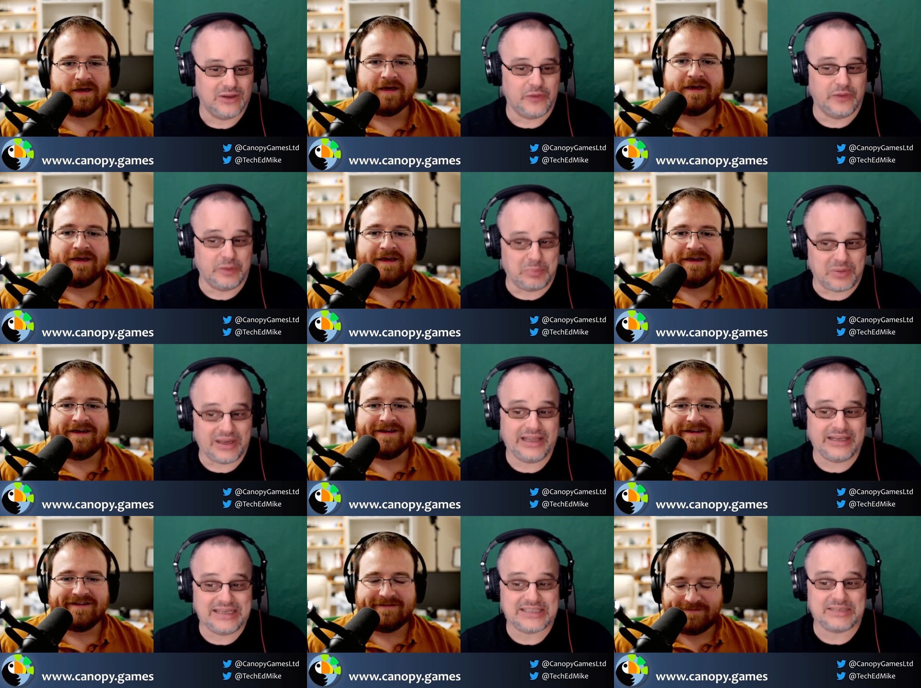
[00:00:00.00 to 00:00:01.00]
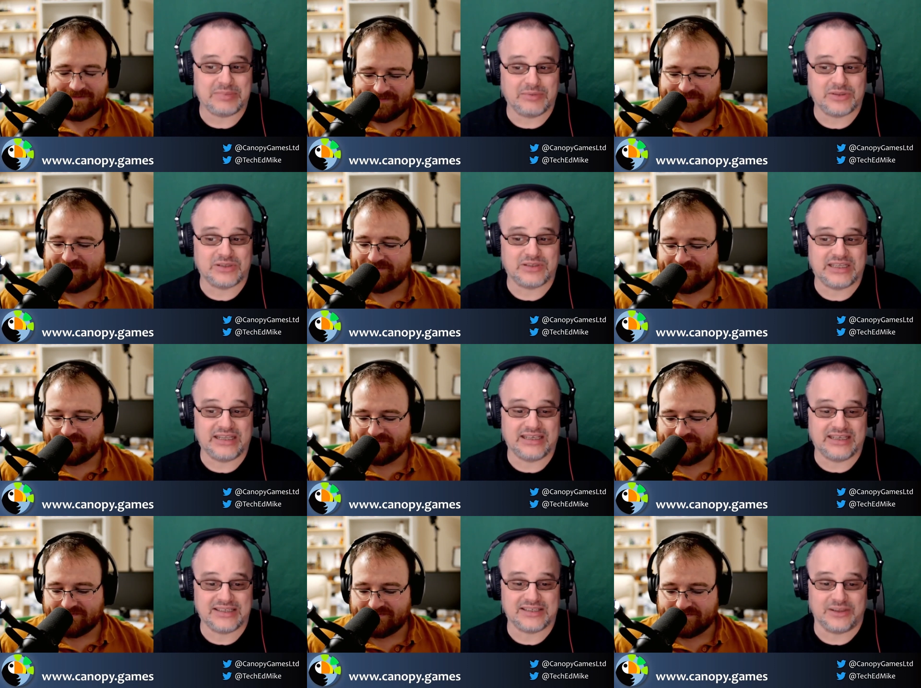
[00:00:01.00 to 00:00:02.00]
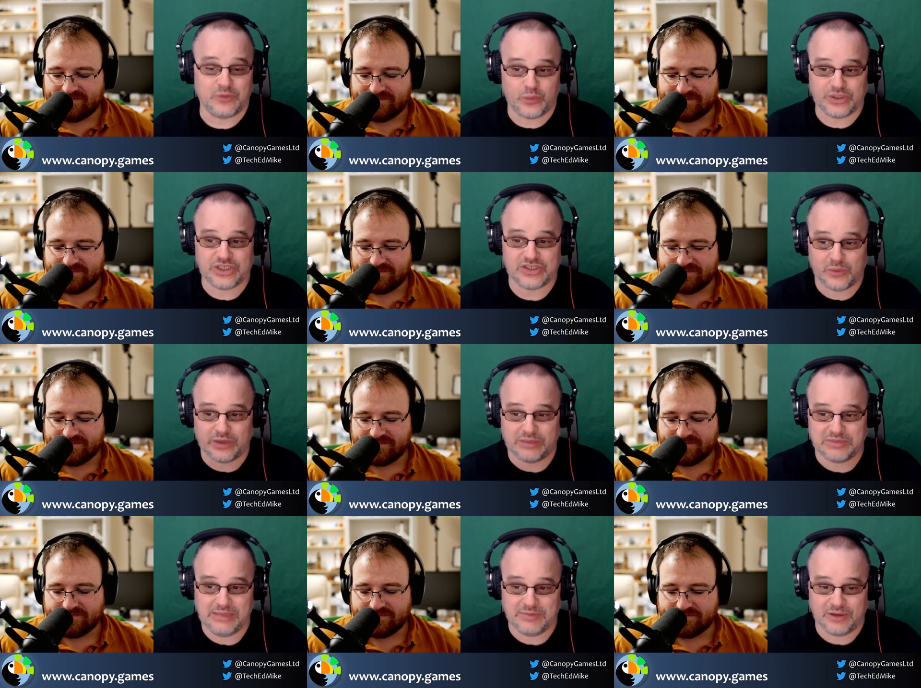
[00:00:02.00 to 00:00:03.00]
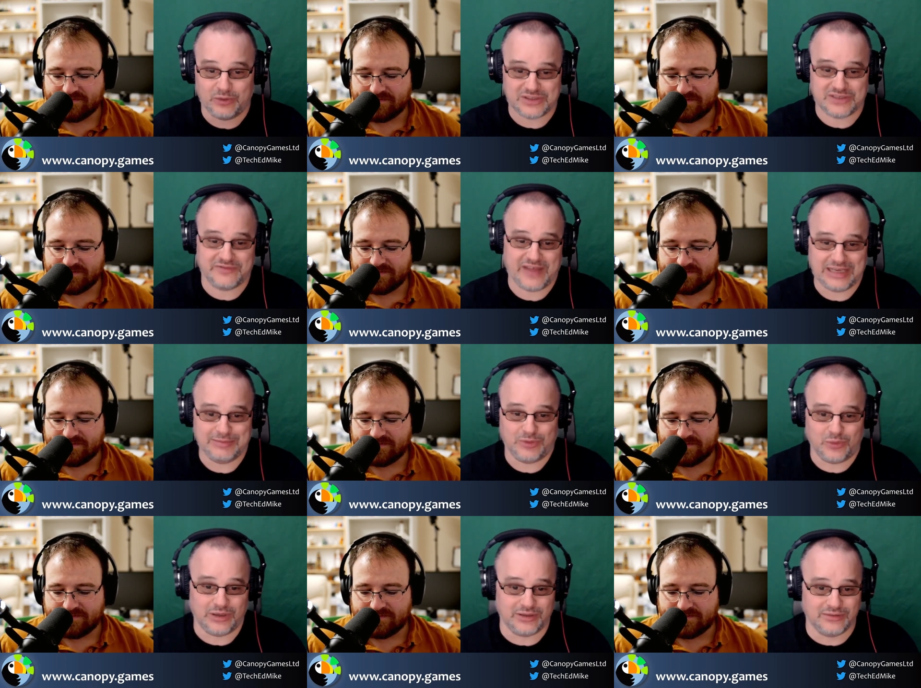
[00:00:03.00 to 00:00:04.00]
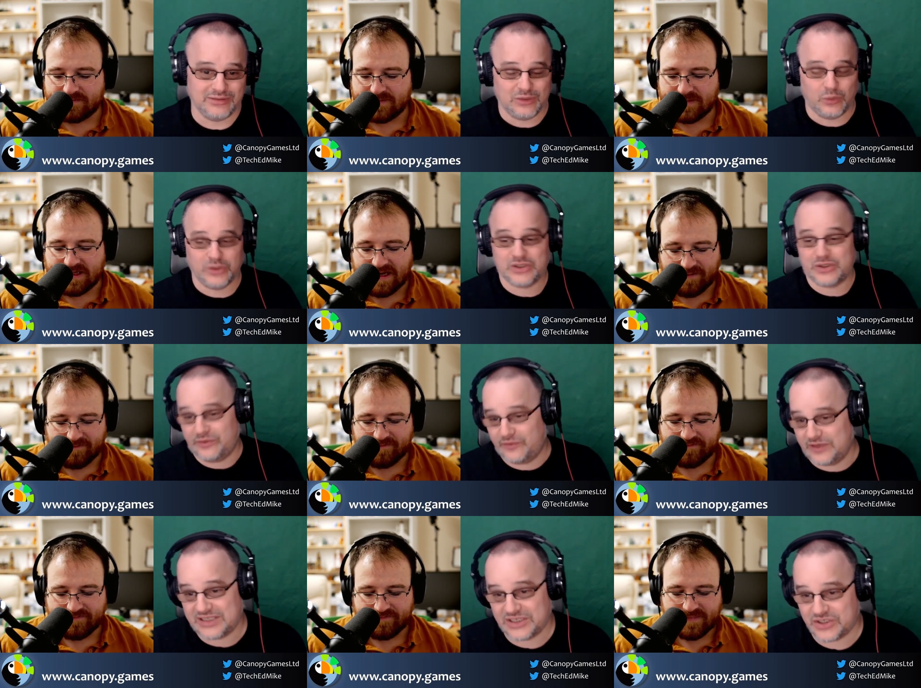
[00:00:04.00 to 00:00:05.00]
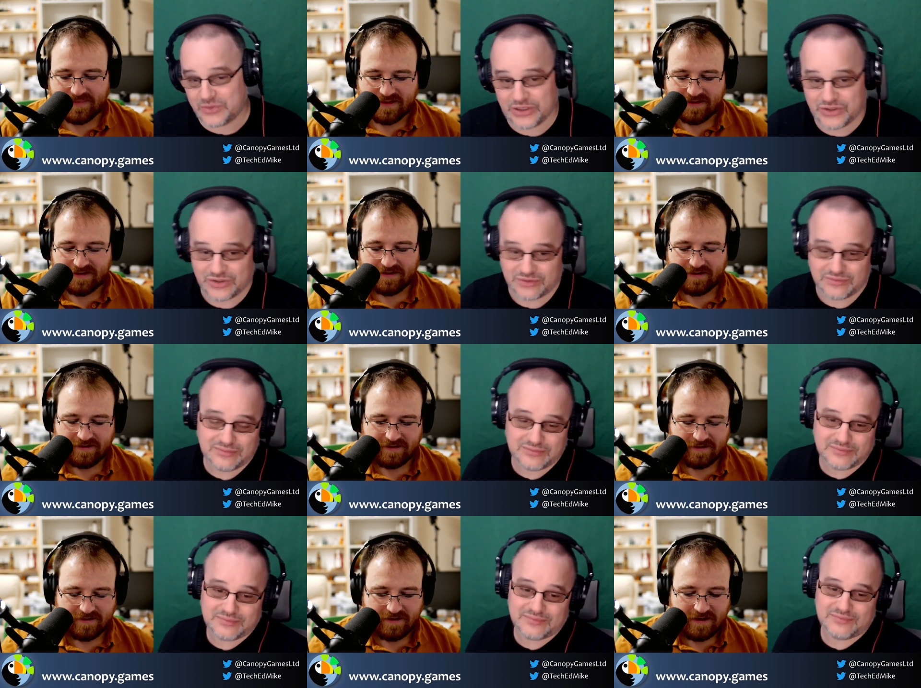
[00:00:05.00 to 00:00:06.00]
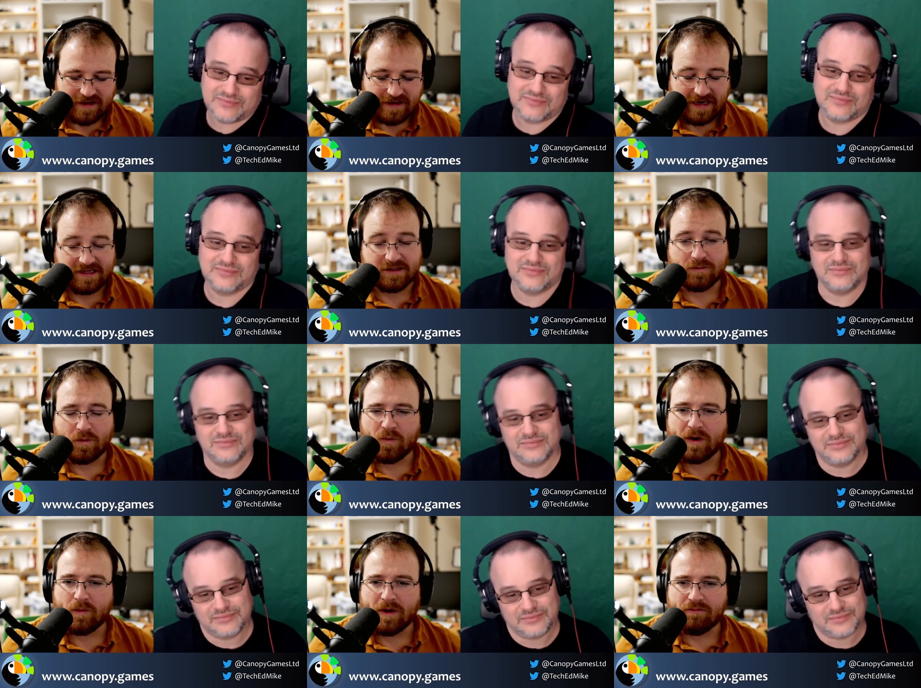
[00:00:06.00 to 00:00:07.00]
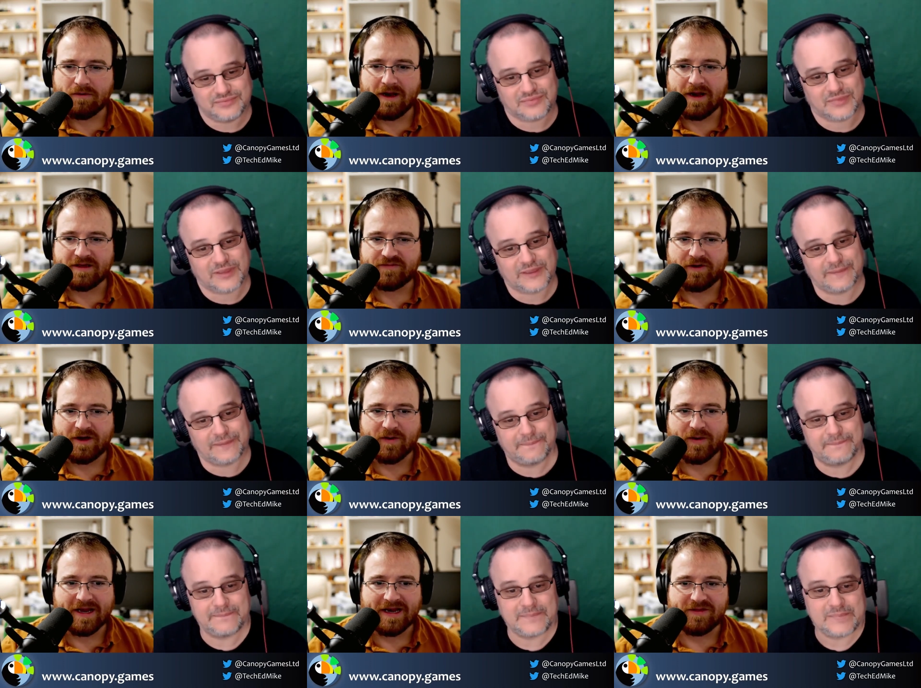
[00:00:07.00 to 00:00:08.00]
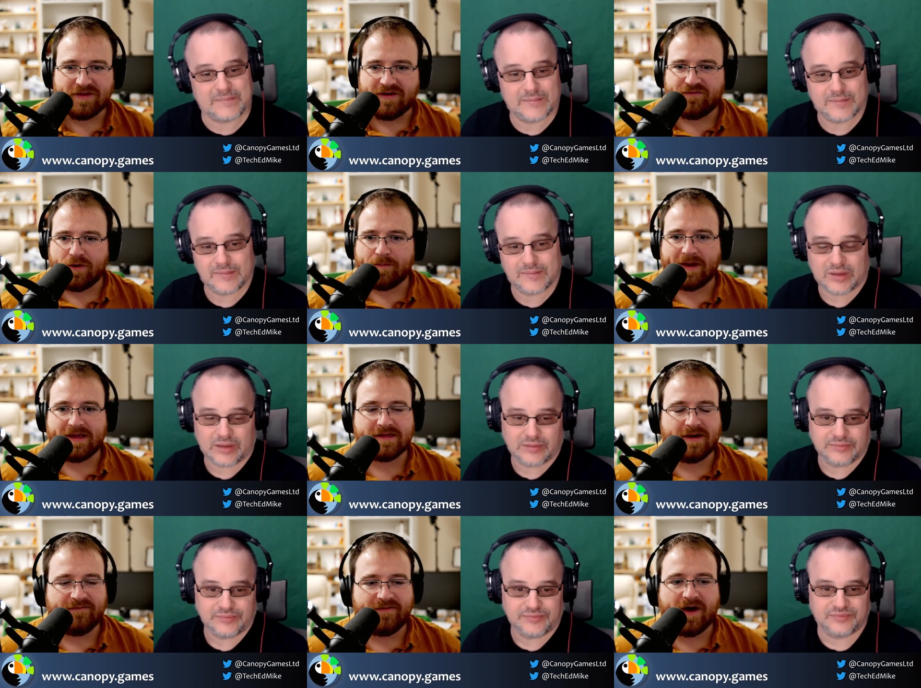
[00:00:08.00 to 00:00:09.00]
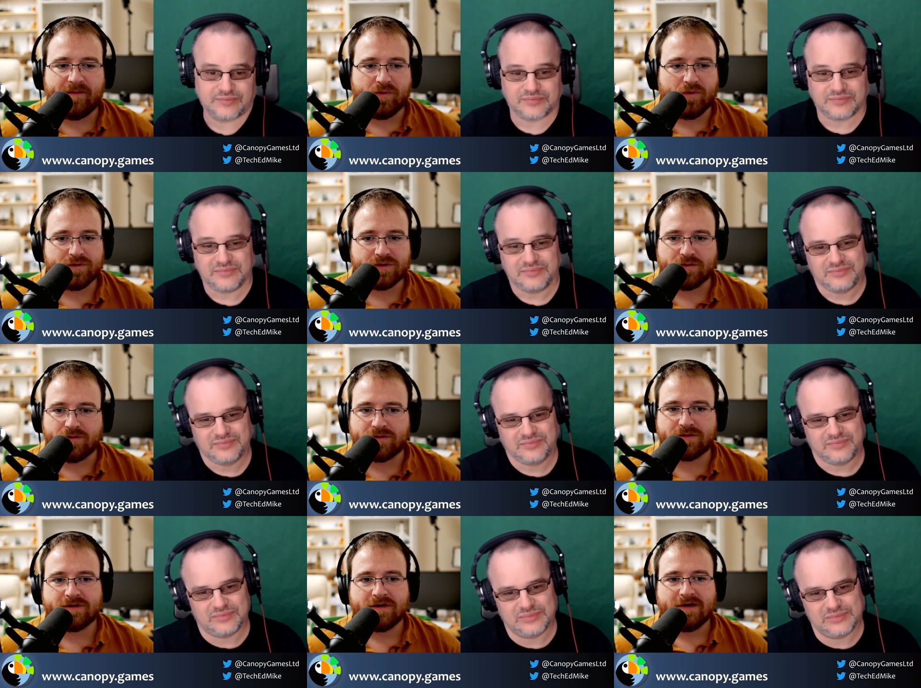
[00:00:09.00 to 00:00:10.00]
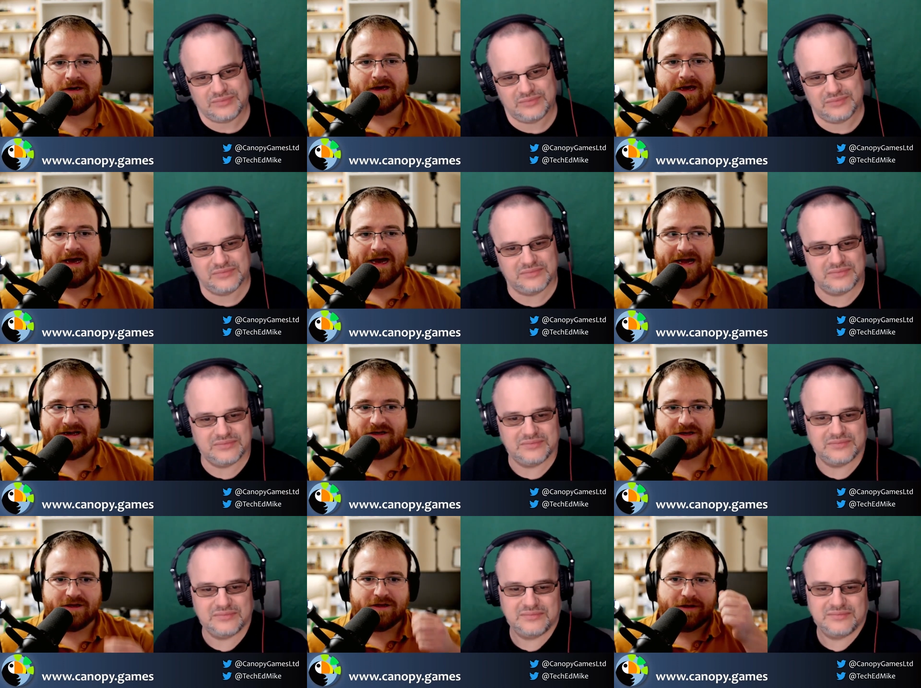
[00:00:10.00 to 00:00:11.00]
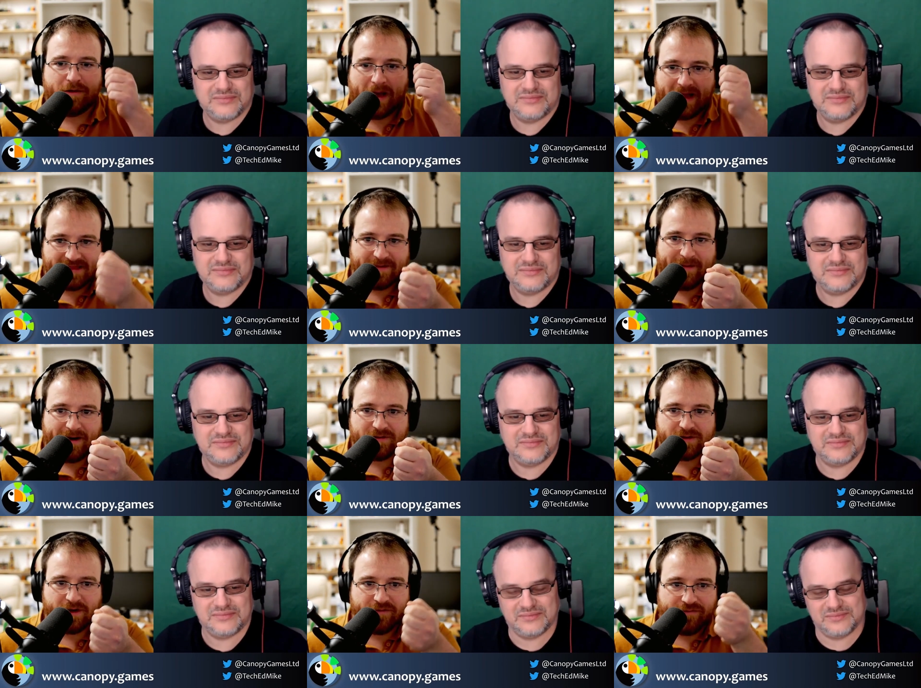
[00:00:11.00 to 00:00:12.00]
Speaker 1: the player needs to be able to see in an instant which is the one I'm keeping, what's the valuable one, what's yep. good for this situation.
Speaker 2: Yes, we, we realized very quickly that if you picked up five broadswords, and you had to mouse over